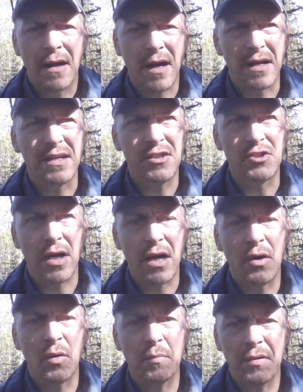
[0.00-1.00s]
i need your
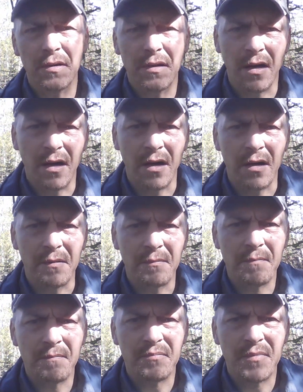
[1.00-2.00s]
help um,
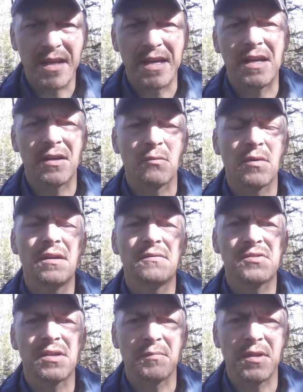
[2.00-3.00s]
getting rid of
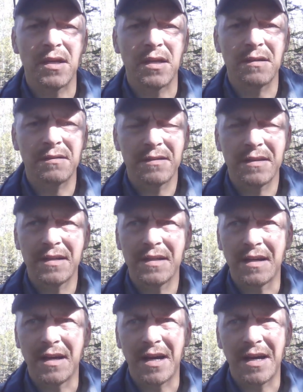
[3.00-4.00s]
something
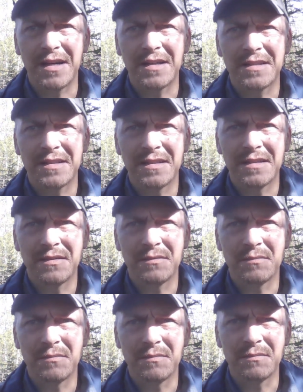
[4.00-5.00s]
uh,
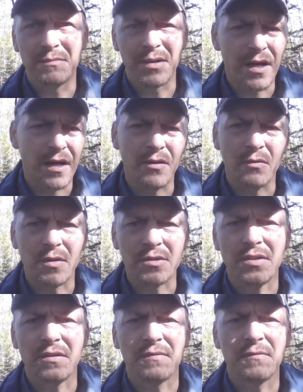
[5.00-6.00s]
but i don't
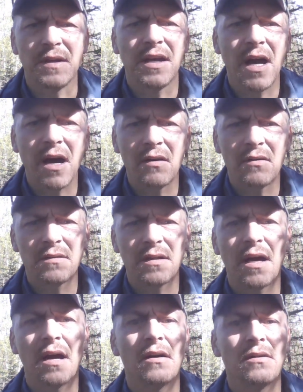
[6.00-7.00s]
want you to freak out the
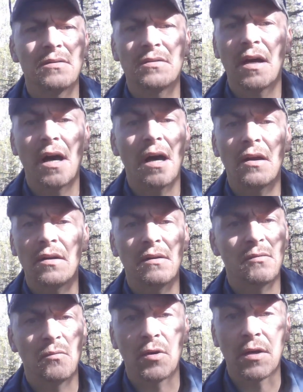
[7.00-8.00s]
guy goes i don't
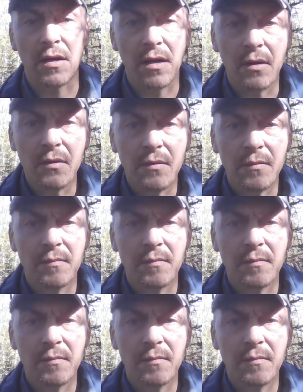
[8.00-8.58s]
even want to know